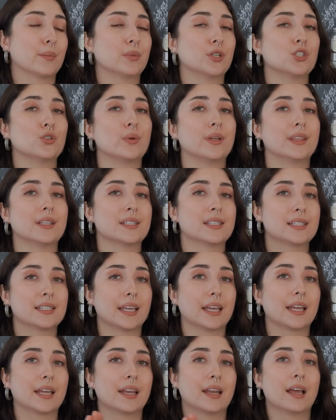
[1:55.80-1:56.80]
between the
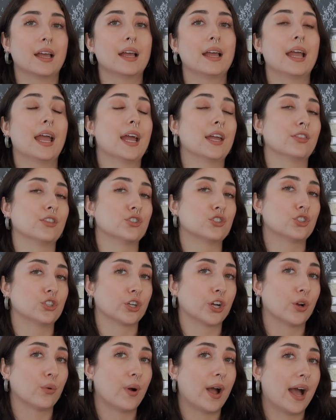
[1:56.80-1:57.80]
skin and the
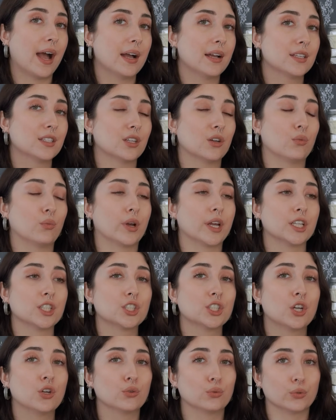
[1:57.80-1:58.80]
sugar wax,
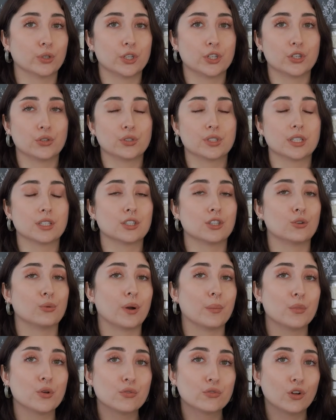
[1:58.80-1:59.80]
which reduces the
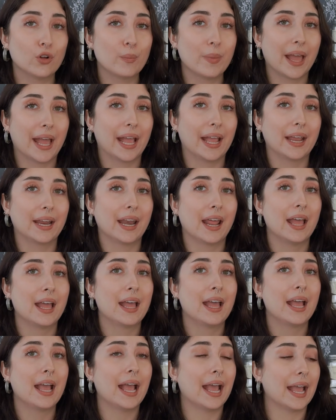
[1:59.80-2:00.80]
removal pain
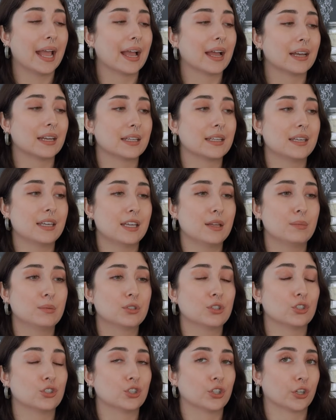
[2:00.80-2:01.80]
and
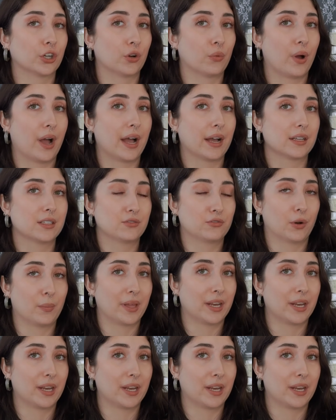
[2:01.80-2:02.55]
keeps the sugar wax from